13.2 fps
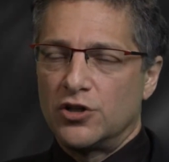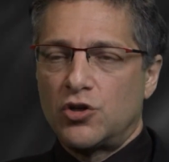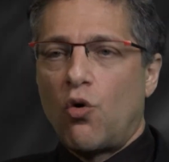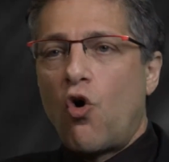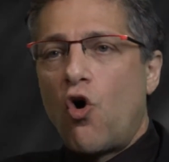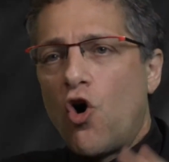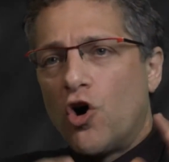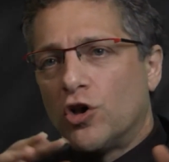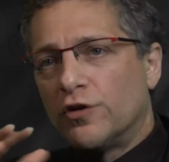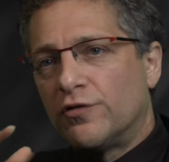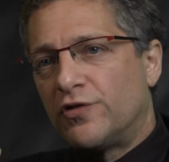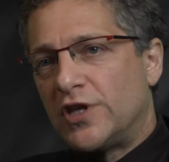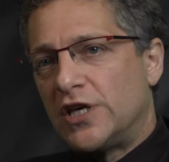So
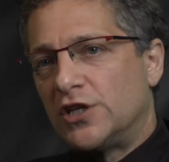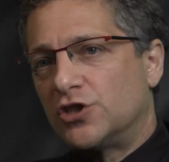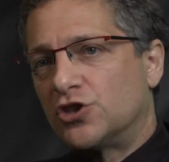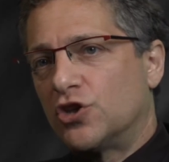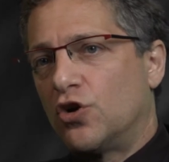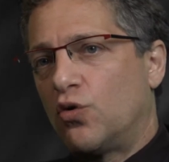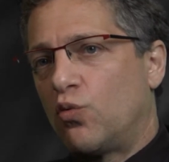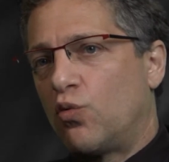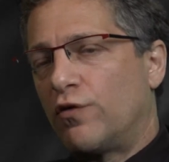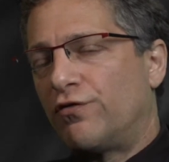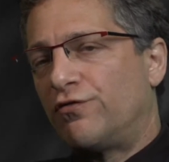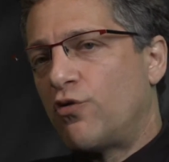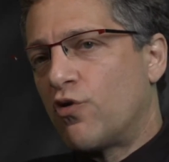all of these
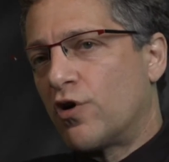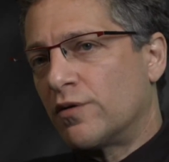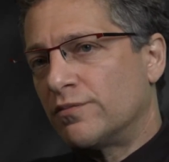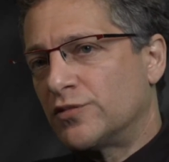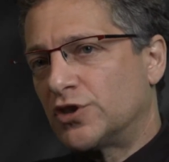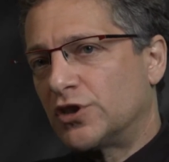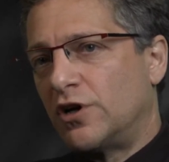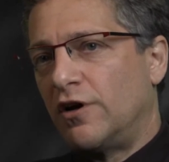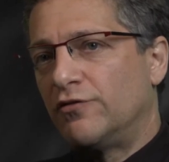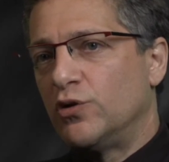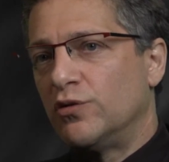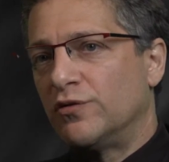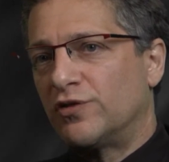were forms
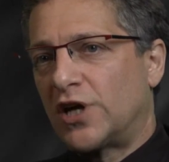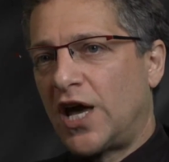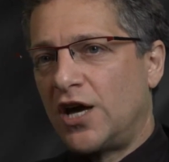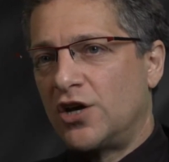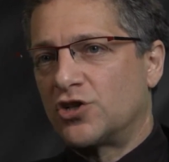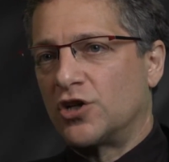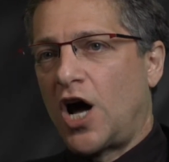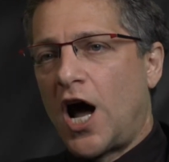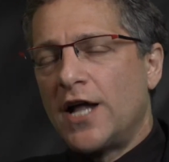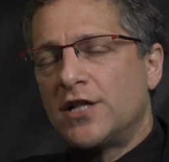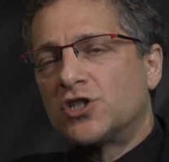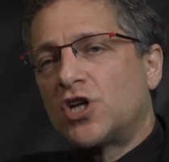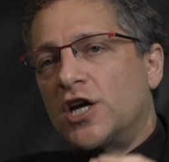of unification.
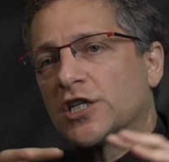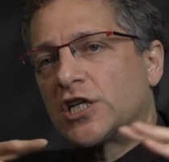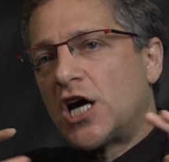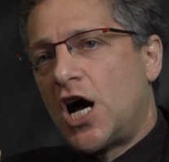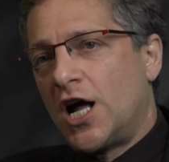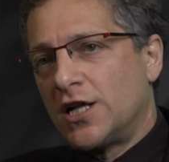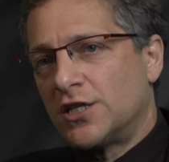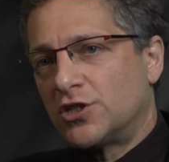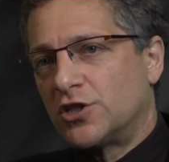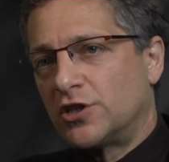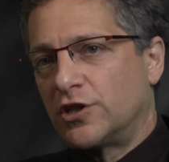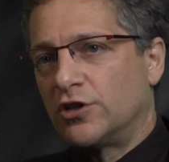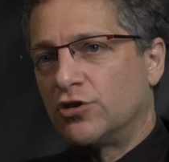Einstein
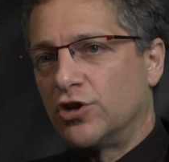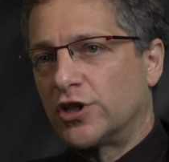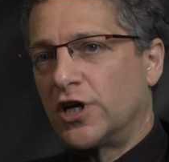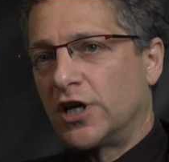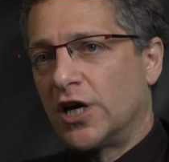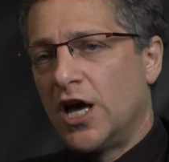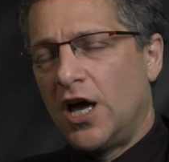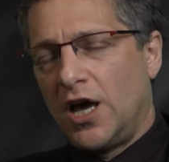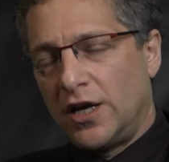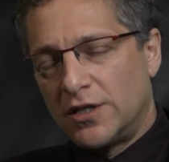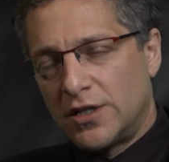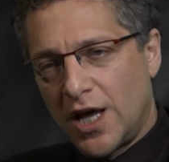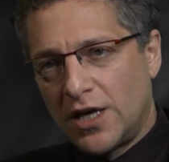constantly looking
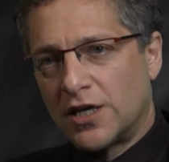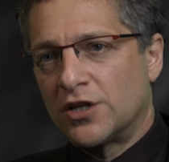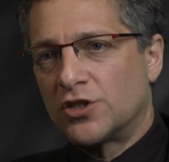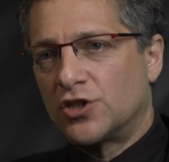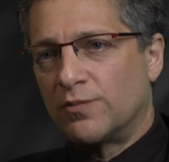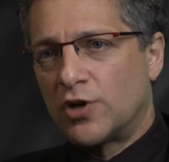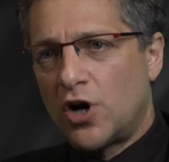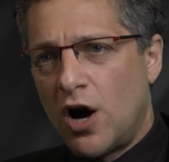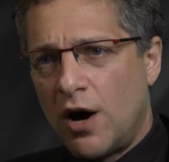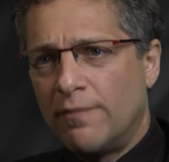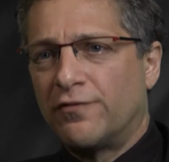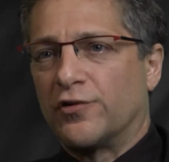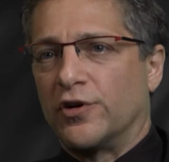and taking some
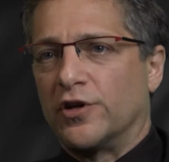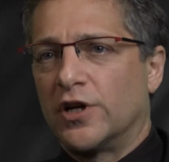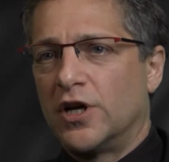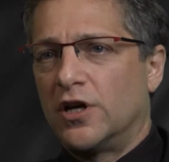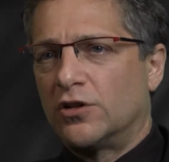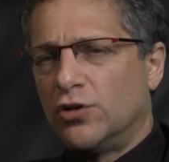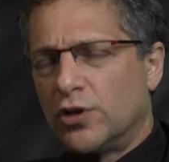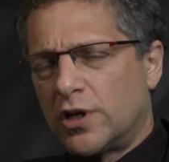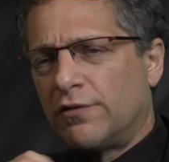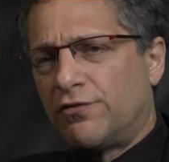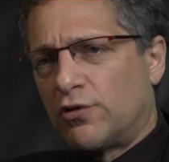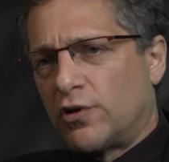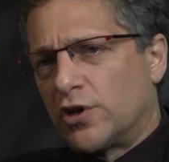comfort,
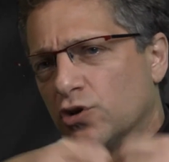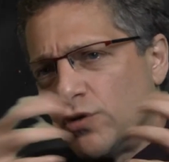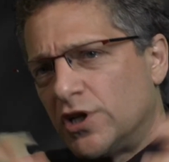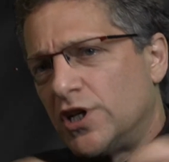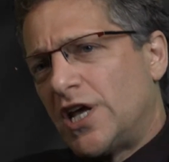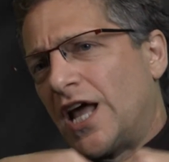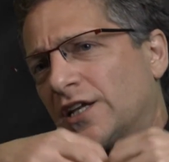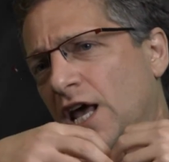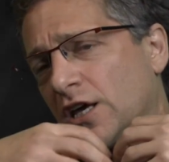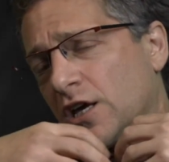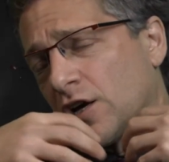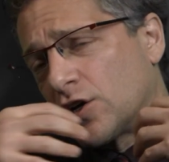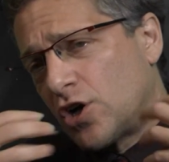looking for a unity and
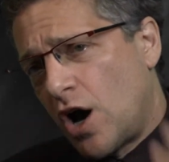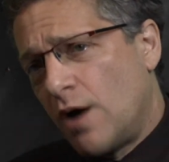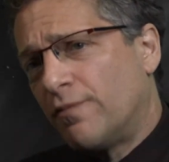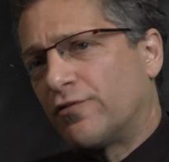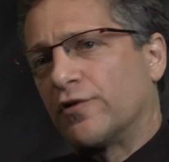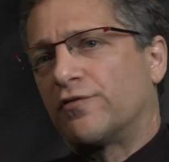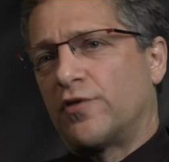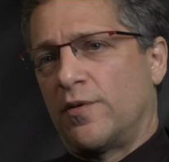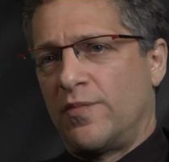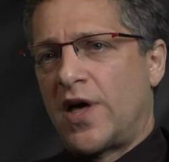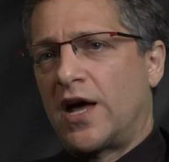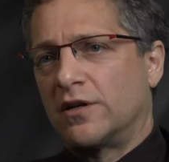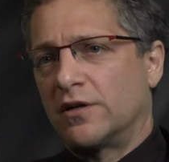taking a comfort
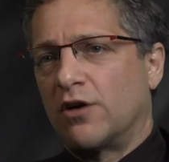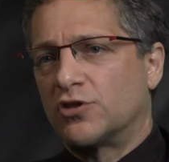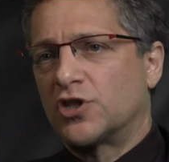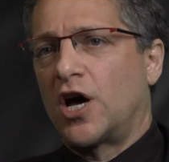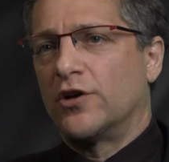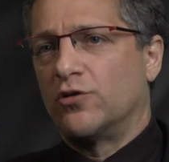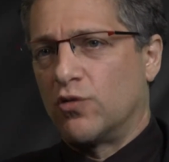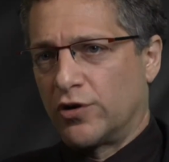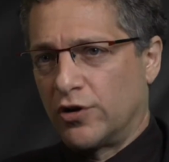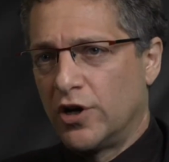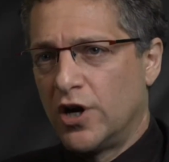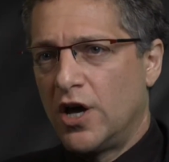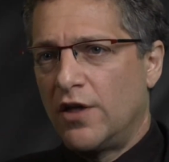from that outside
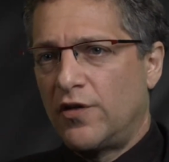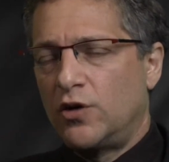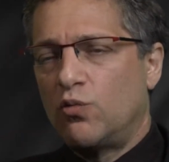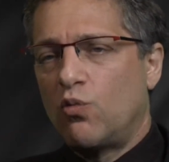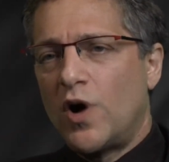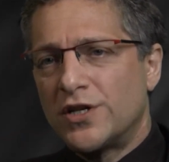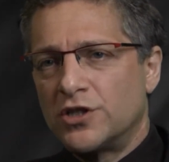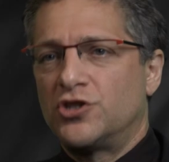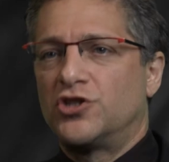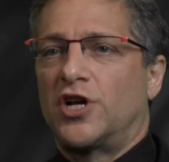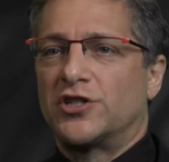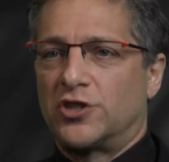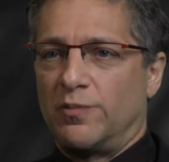order, that it
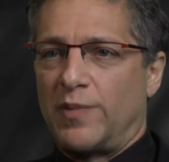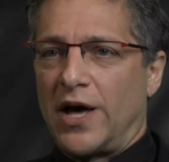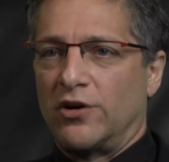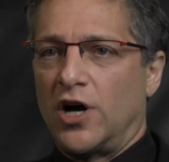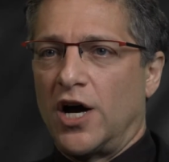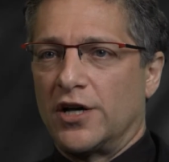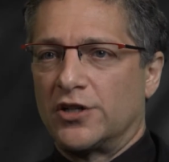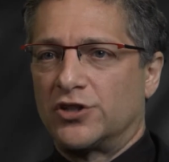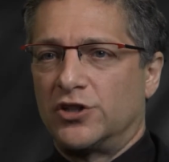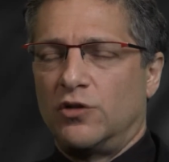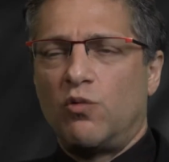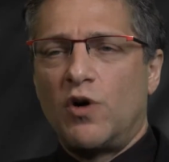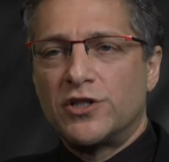wasn't just about
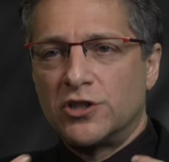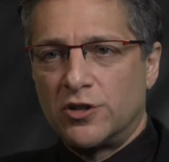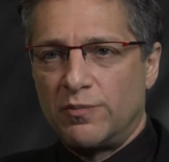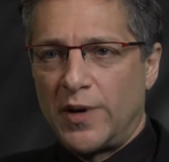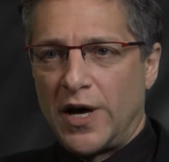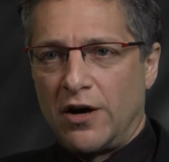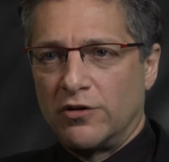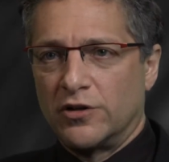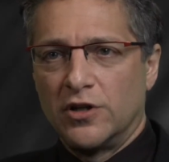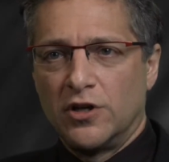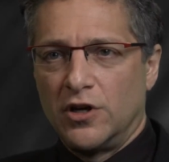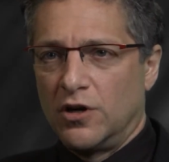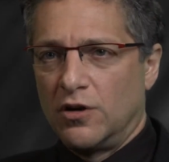us. It wasn't about
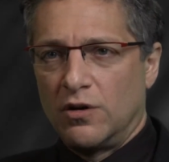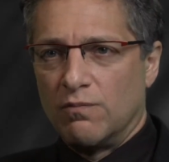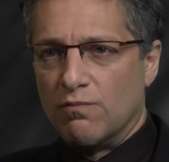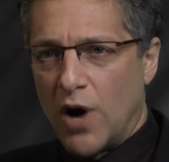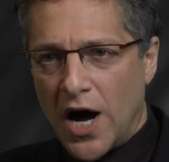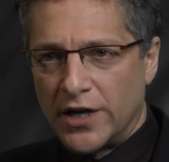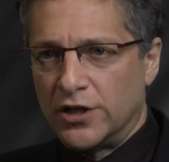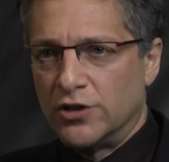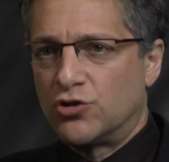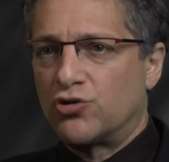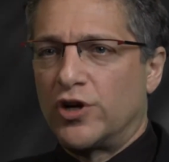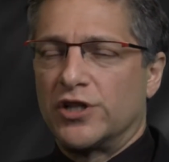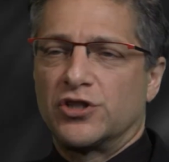my
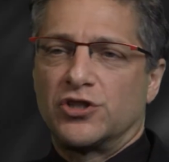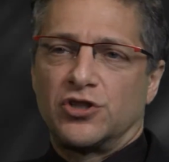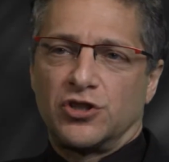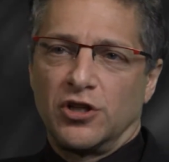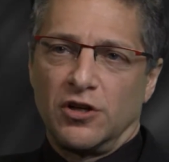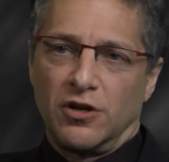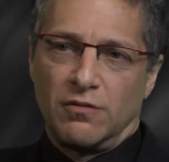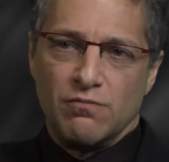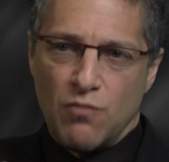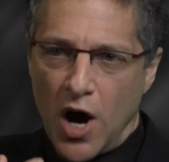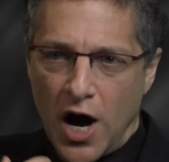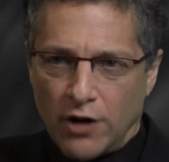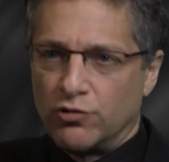interests,
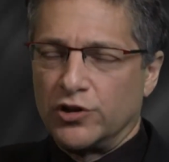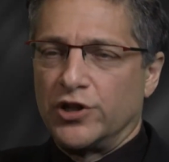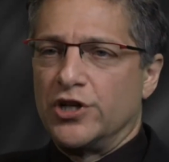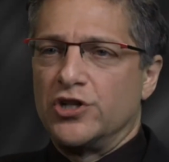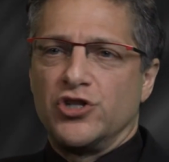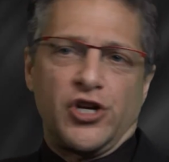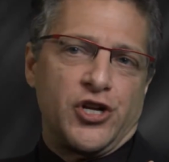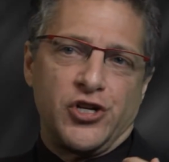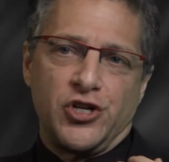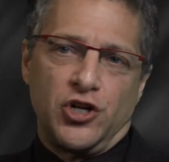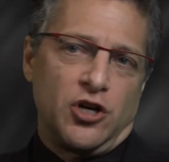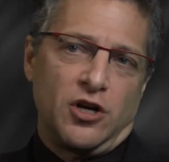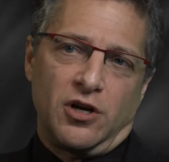my
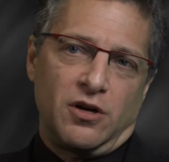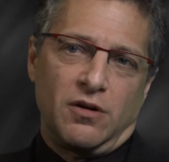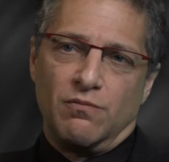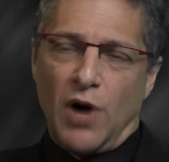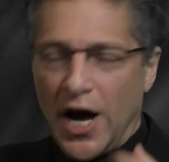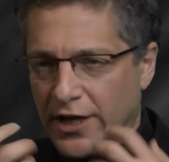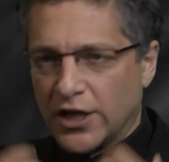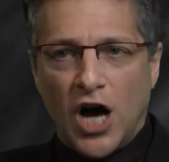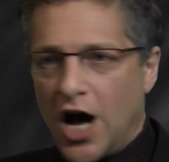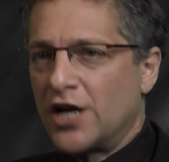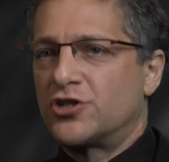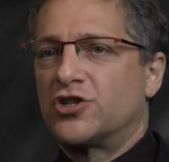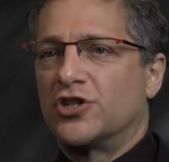religion, my
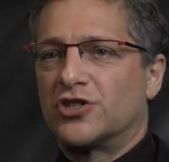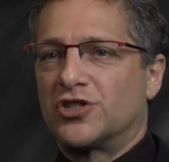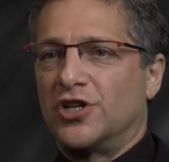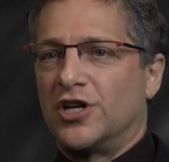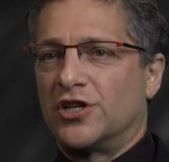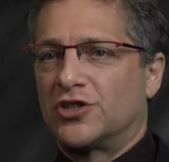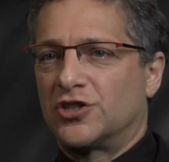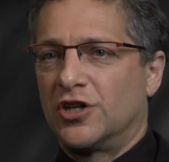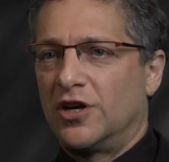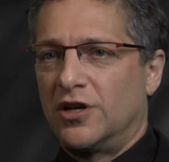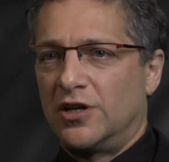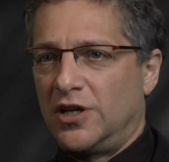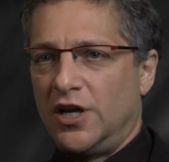consciousness,
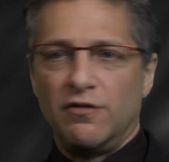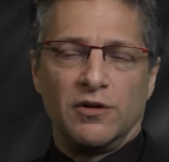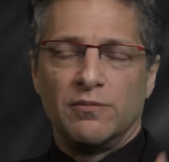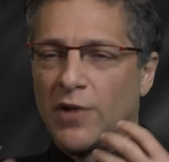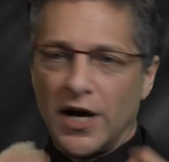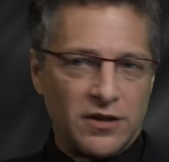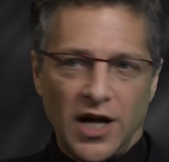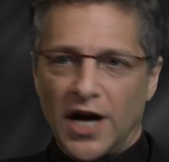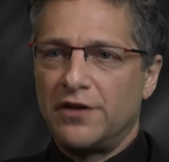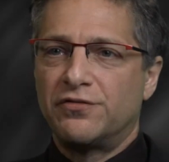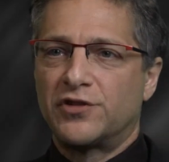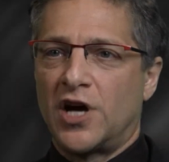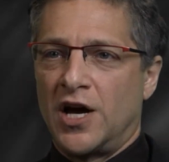even my
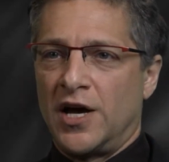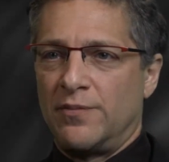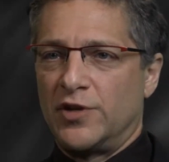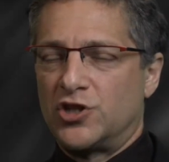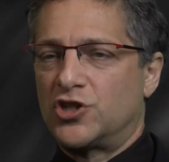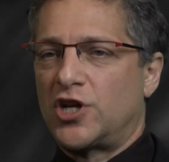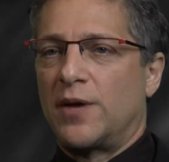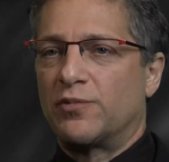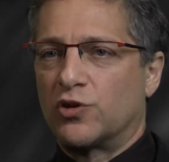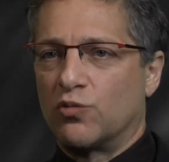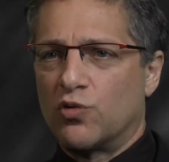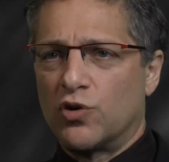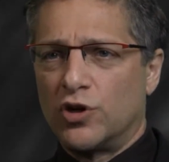lifetime that
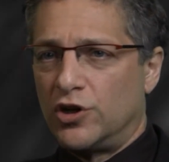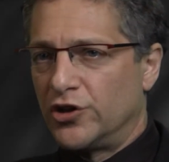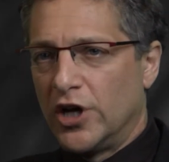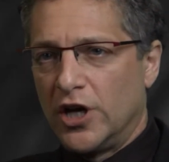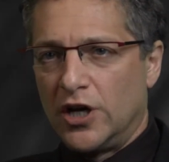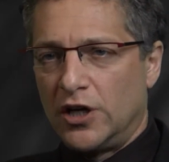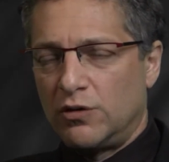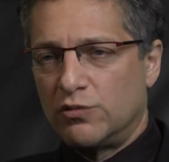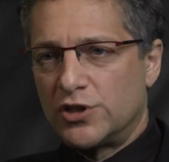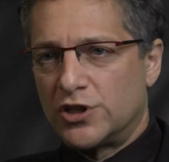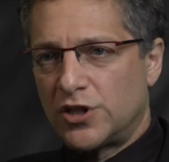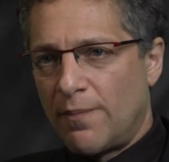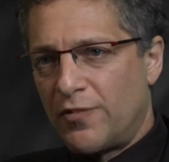shaped the world. It
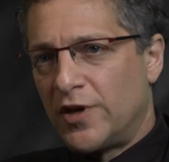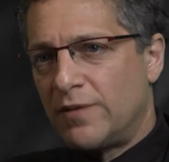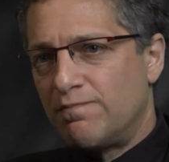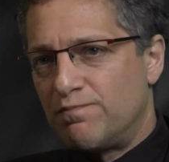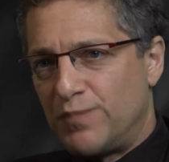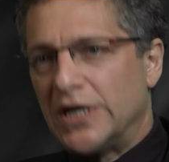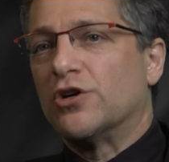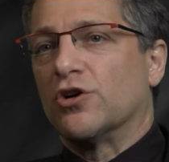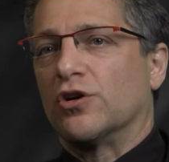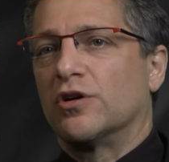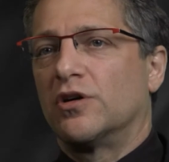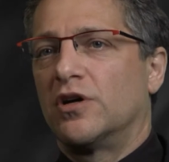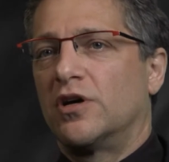was something
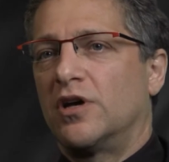bigger.